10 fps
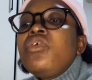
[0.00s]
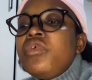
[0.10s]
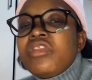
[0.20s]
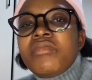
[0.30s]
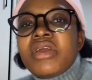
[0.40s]

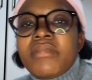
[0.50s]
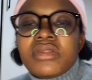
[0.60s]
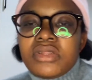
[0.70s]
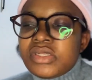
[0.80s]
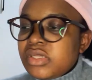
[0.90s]
with me
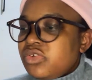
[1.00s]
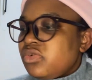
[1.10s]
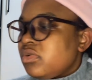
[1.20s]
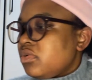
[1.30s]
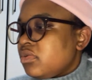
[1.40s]
about things that you
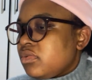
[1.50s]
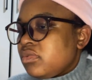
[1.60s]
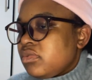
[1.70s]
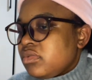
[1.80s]
don't know.